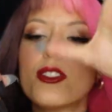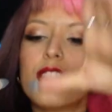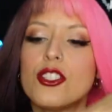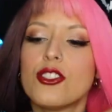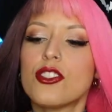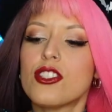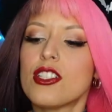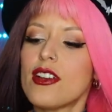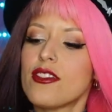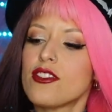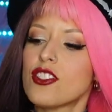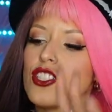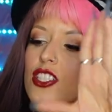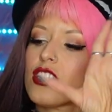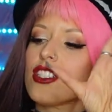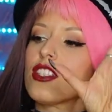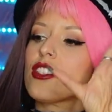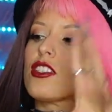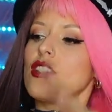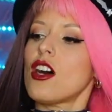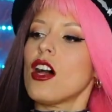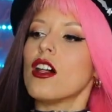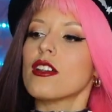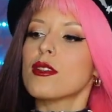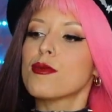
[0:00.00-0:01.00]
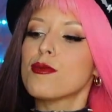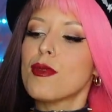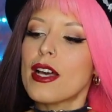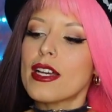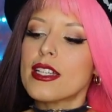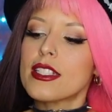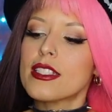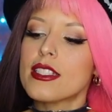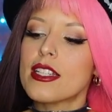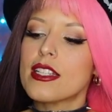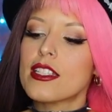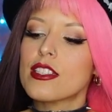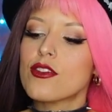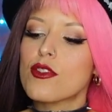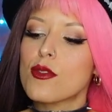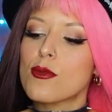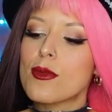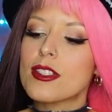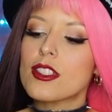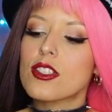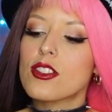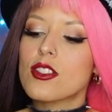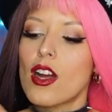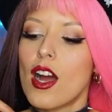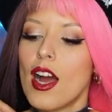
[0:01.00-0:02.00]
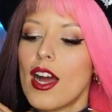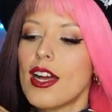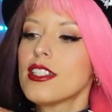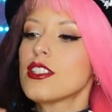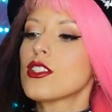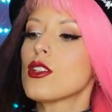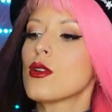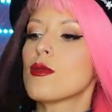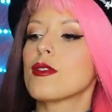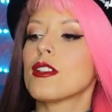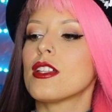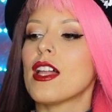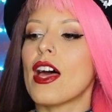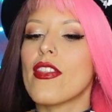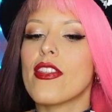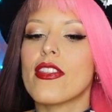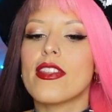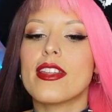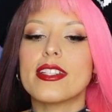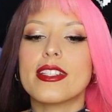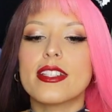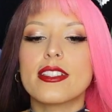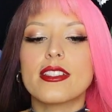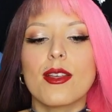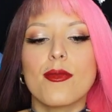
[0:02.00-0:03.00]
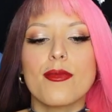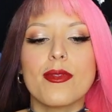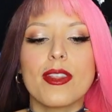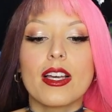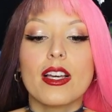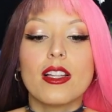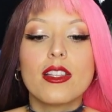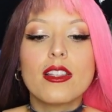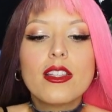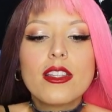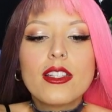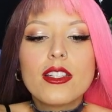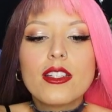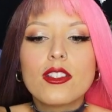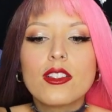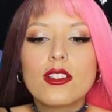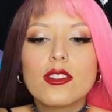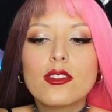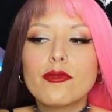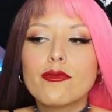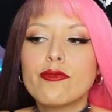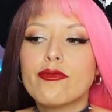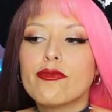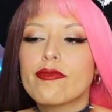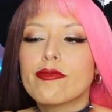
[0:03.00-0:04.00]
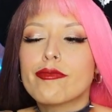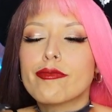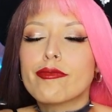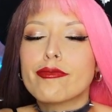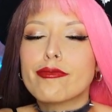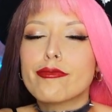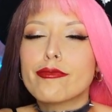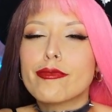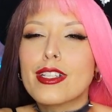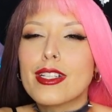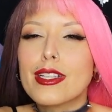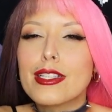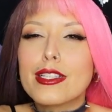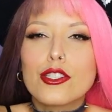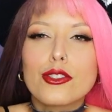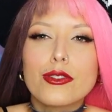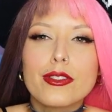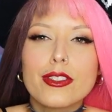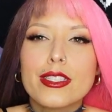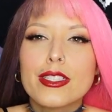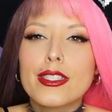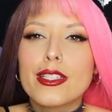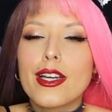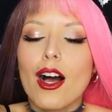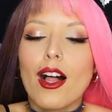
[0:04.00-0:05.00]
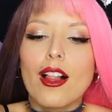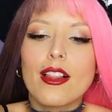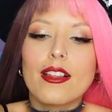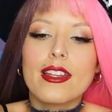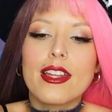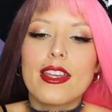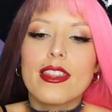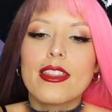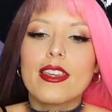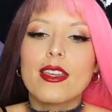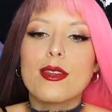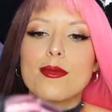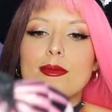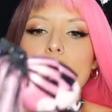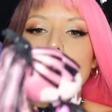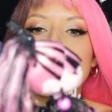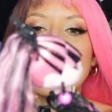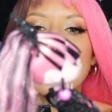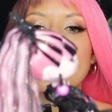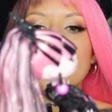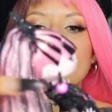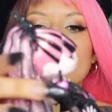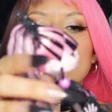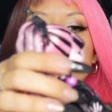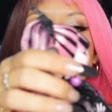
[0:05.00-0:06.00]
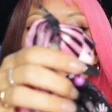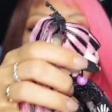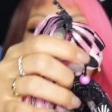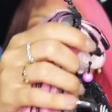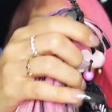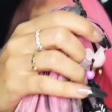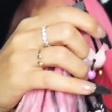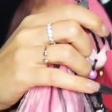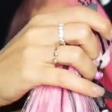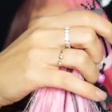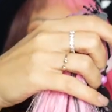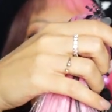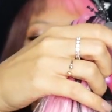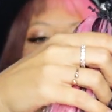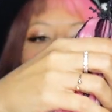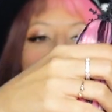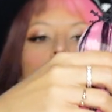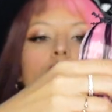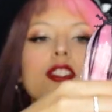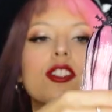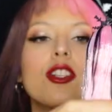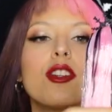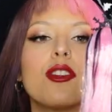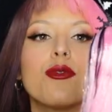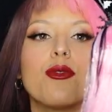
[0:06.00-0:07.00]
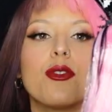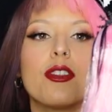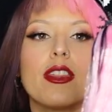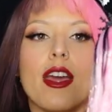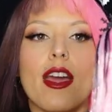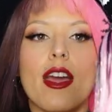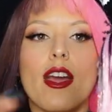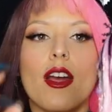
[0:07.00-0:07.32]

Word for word: we used to have just the solid black stands for Monster High, so I'm glad that they did something a little glittery, holiday themed, I guess. All right, we're gonna start off with the